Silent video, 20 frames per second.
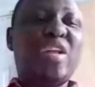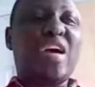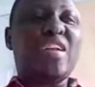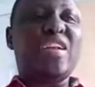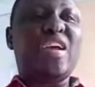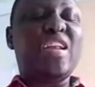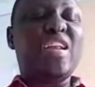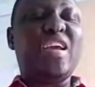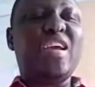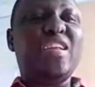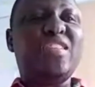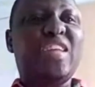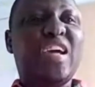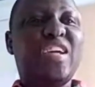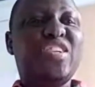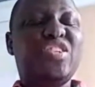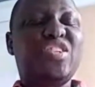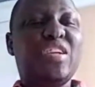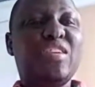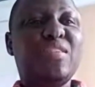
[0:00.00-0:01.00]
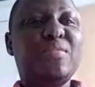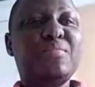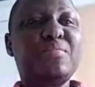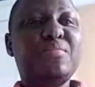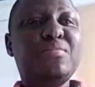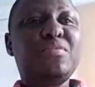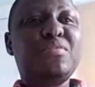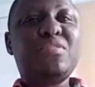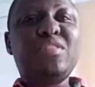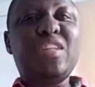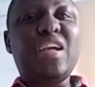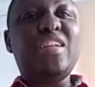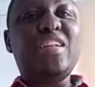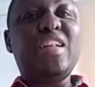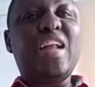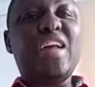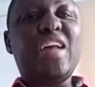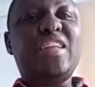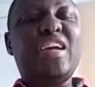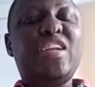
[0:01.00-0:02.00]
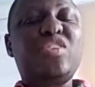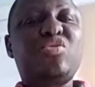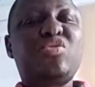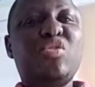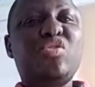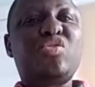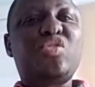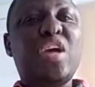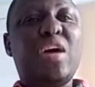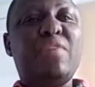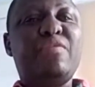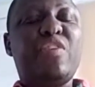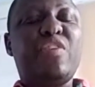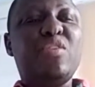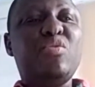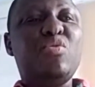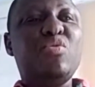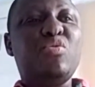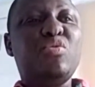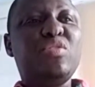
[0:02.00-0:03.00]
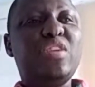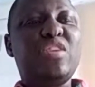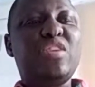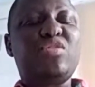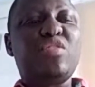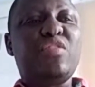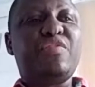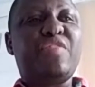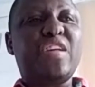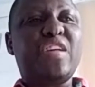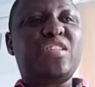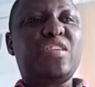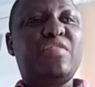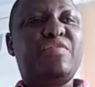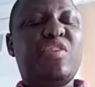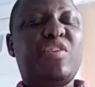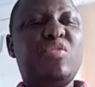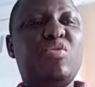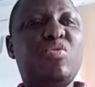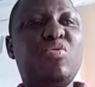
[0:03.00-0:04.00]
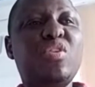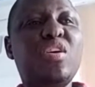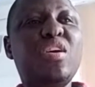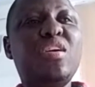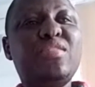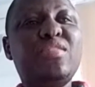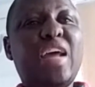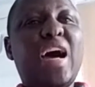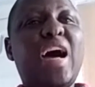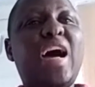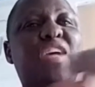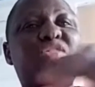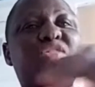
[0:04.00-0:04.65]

without any intention. Then that there is no siyam for you. There is no fasting for you. That